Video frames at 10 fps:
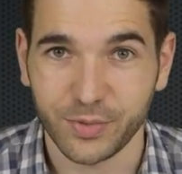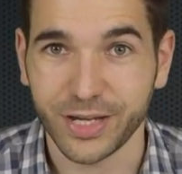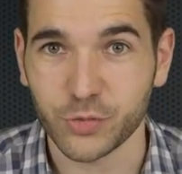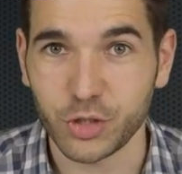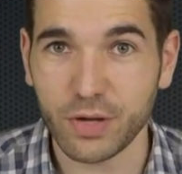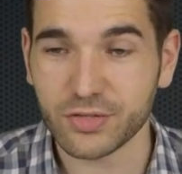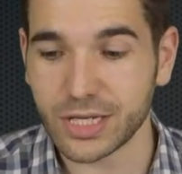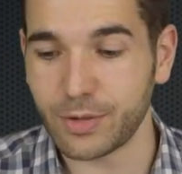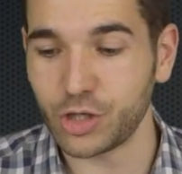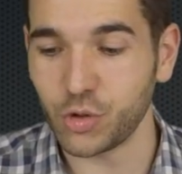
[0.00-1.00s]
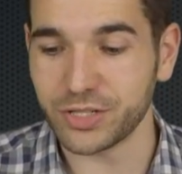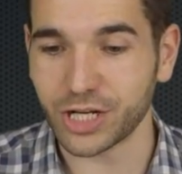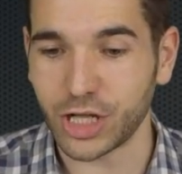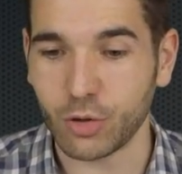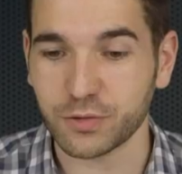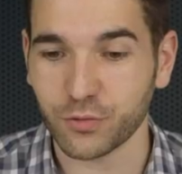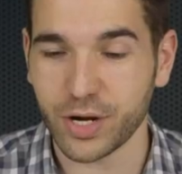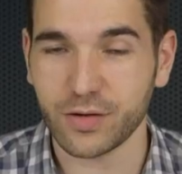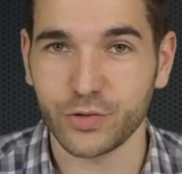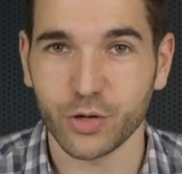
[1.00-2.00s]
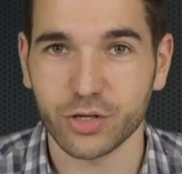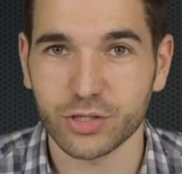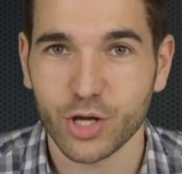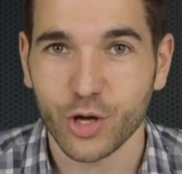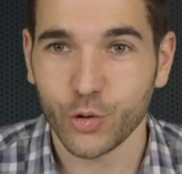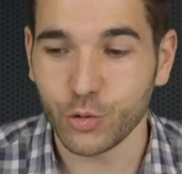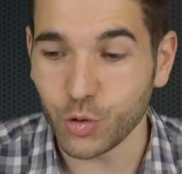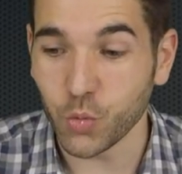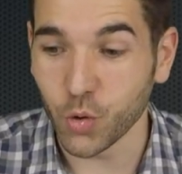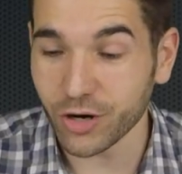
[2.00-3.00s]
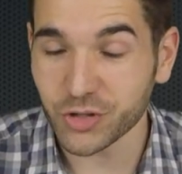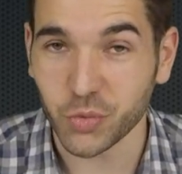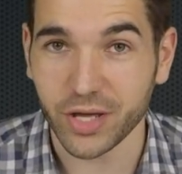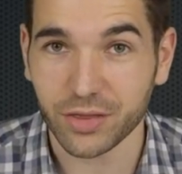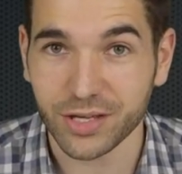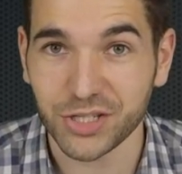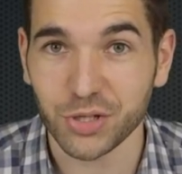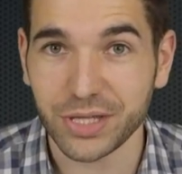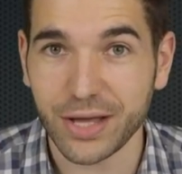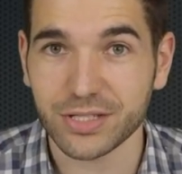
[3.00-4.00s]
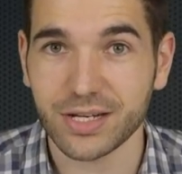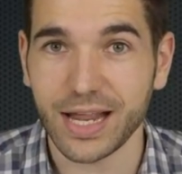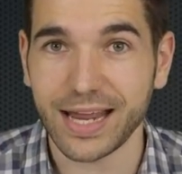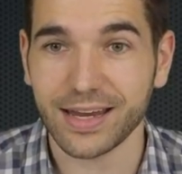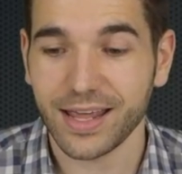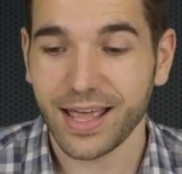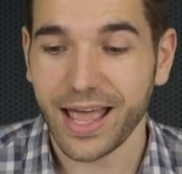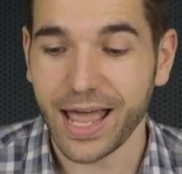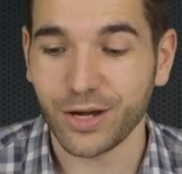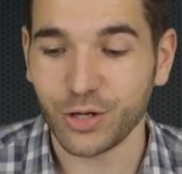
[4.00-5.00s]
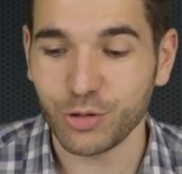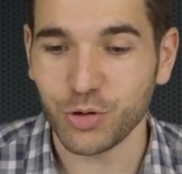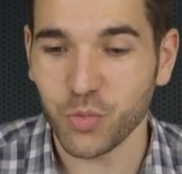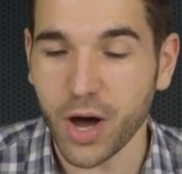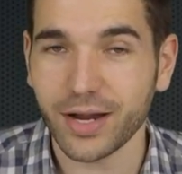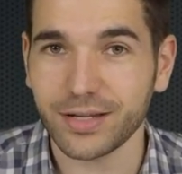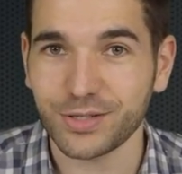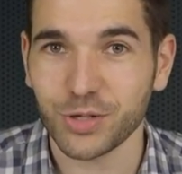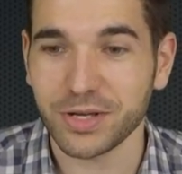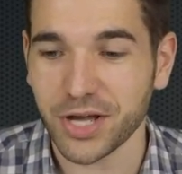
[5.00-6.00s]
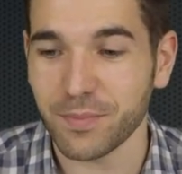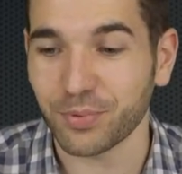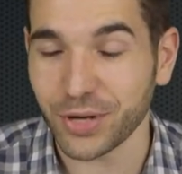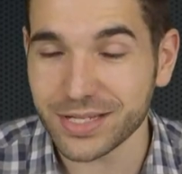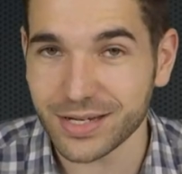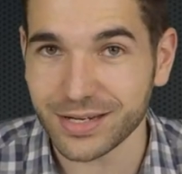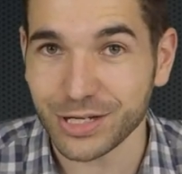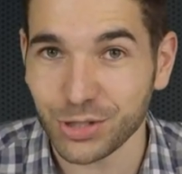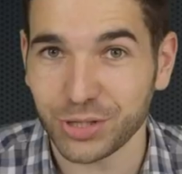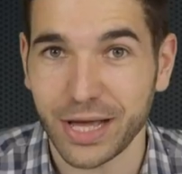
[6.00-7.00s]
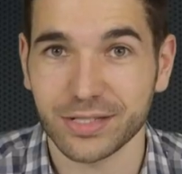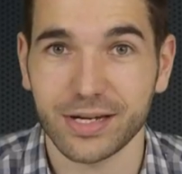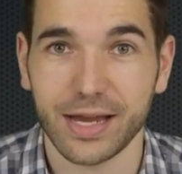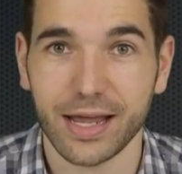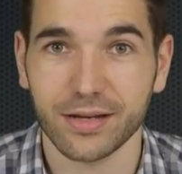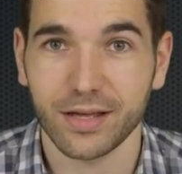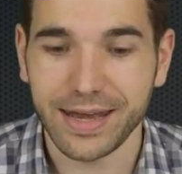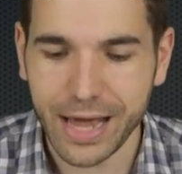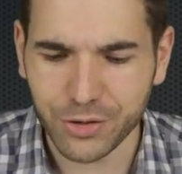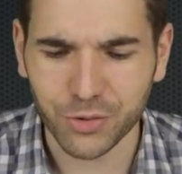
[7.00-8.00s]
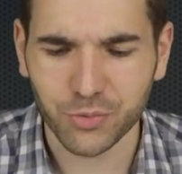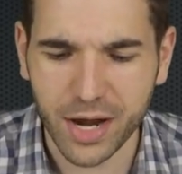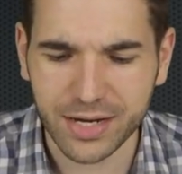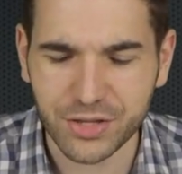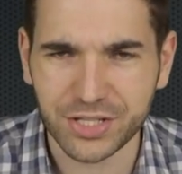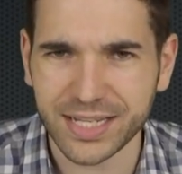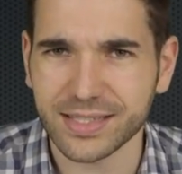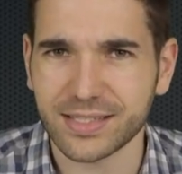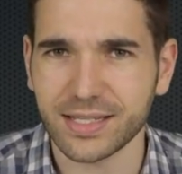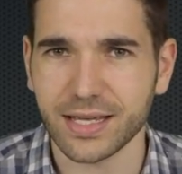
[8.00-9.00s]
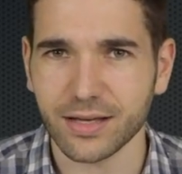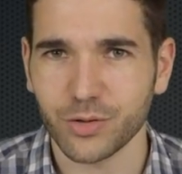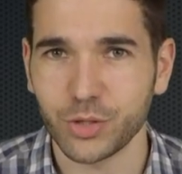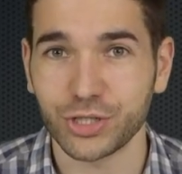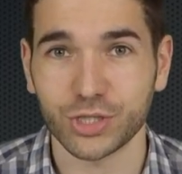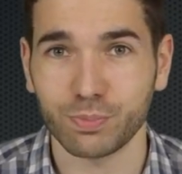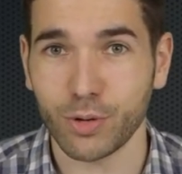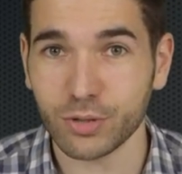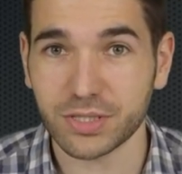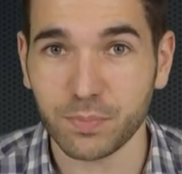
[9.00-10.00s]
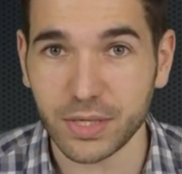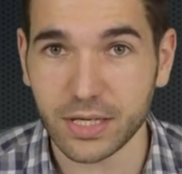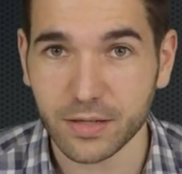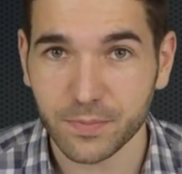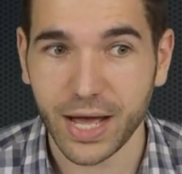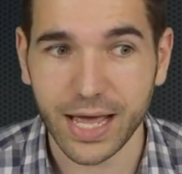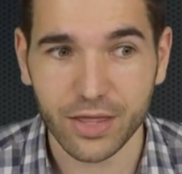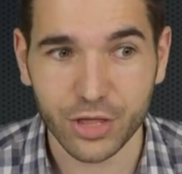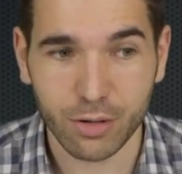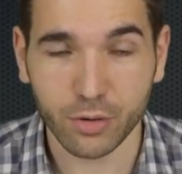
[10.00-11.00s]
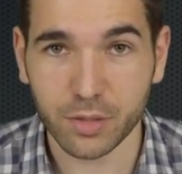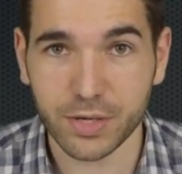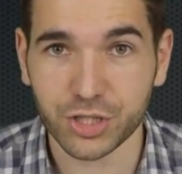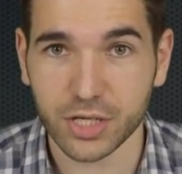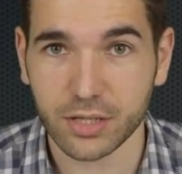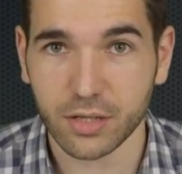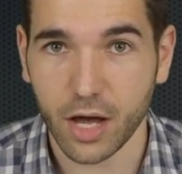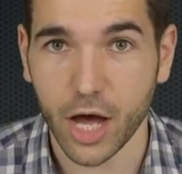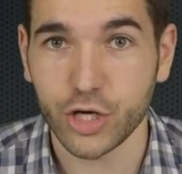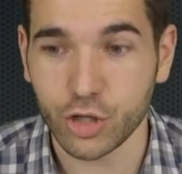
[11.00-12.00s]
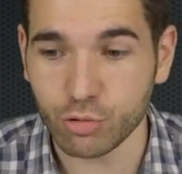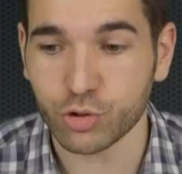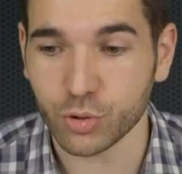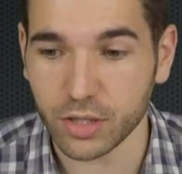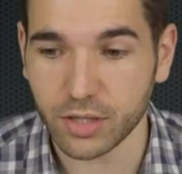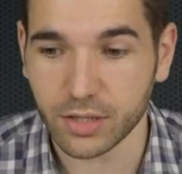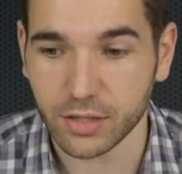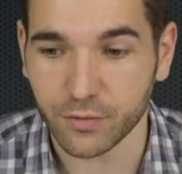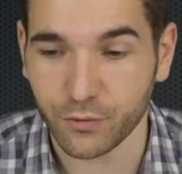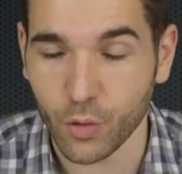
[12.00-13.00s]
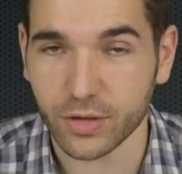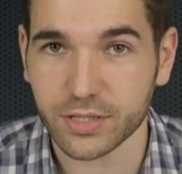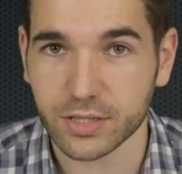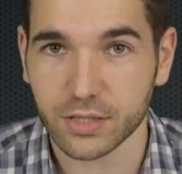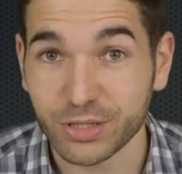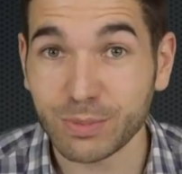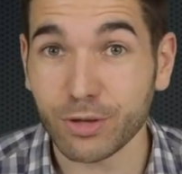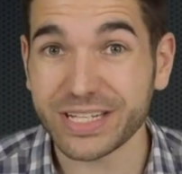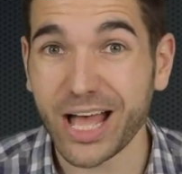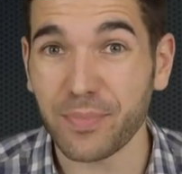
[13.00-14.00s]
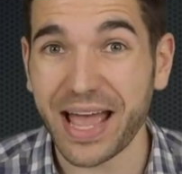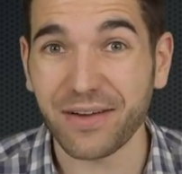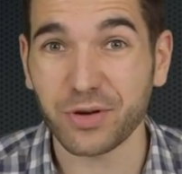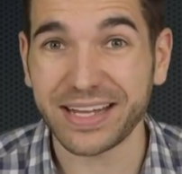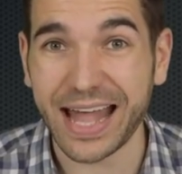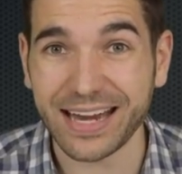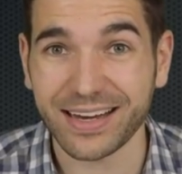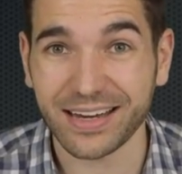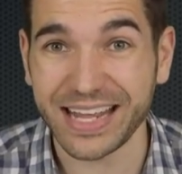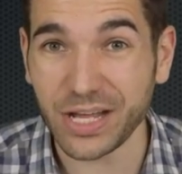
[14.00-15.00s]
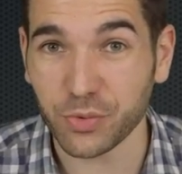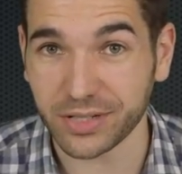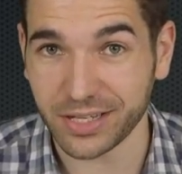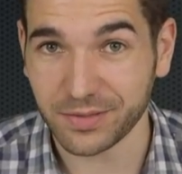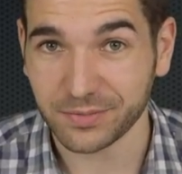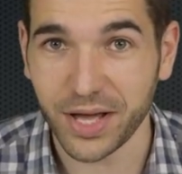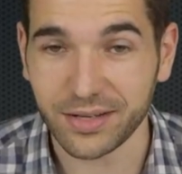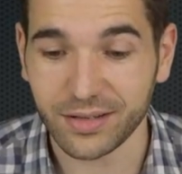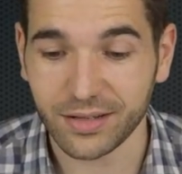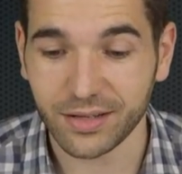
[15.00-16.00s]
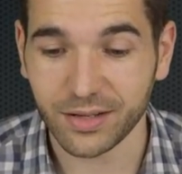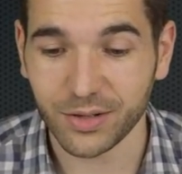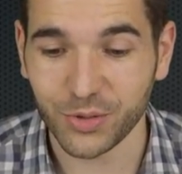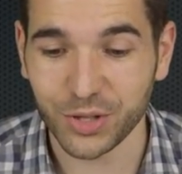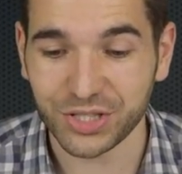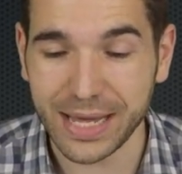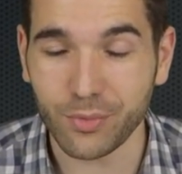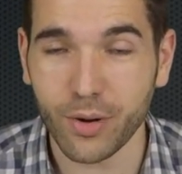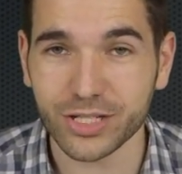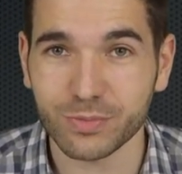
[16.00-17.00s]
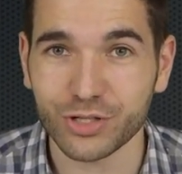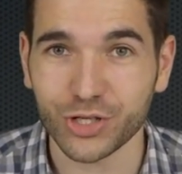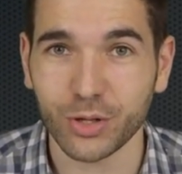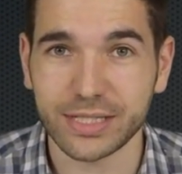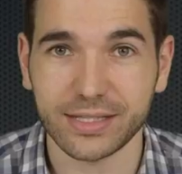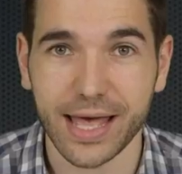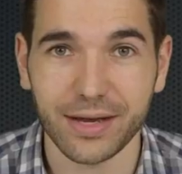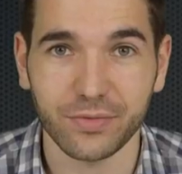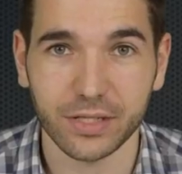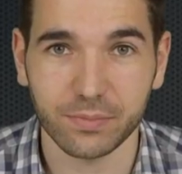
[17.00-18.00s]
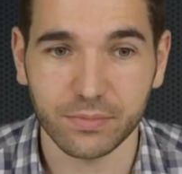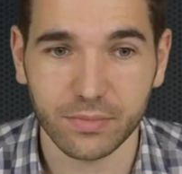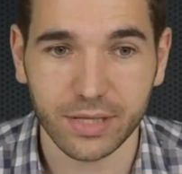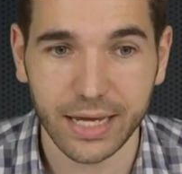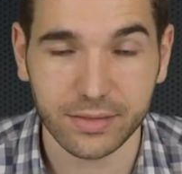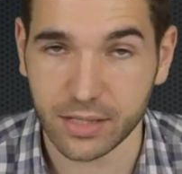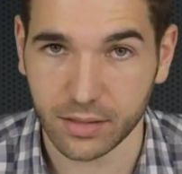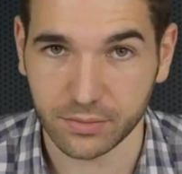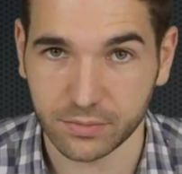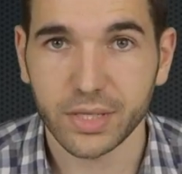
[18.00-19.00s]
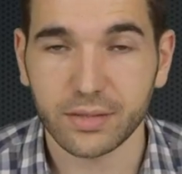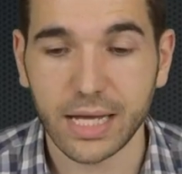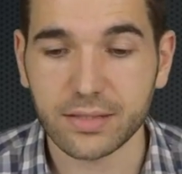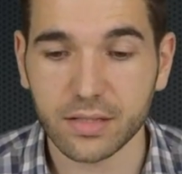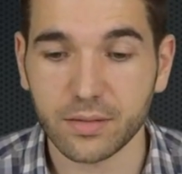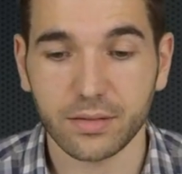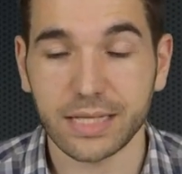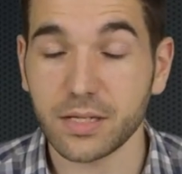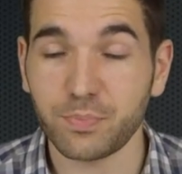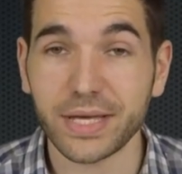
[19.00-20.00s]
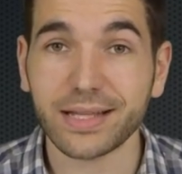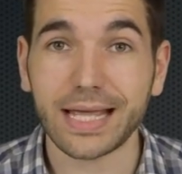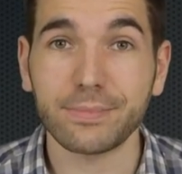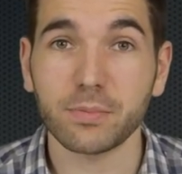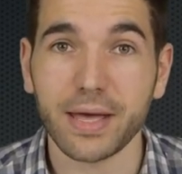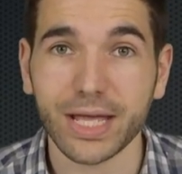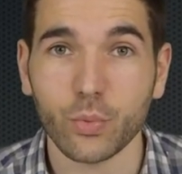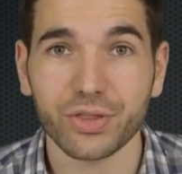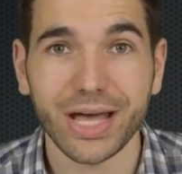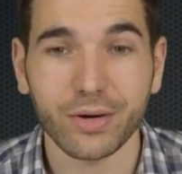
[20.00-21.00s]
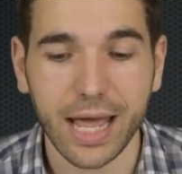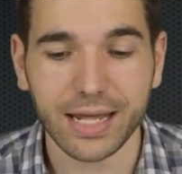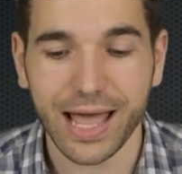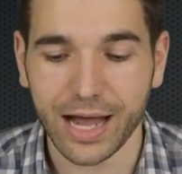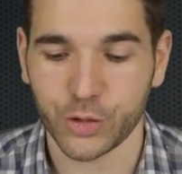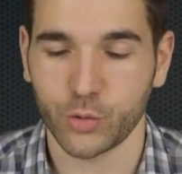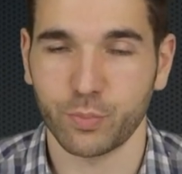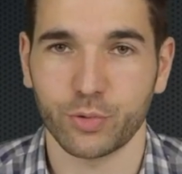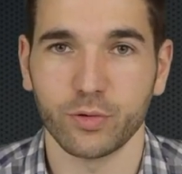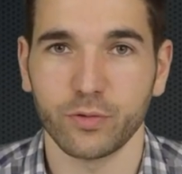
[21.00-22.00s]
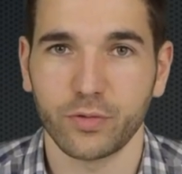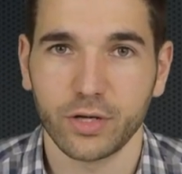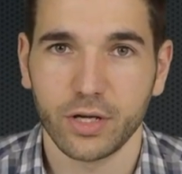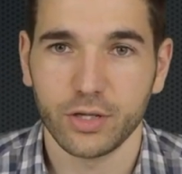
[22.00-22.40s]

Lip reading: Because when you have someone who is a close friend of yours, who you worked with in 2008, and who you wanted to become president in 2008, and now you're running the DNC, which is supposed to be, by their own admission, a neutral force. They're supposed to help every candidate equally, but with Debbie Wasserman Schultz at the head of it, they didn't. But that's a big claim to make without any actual proof.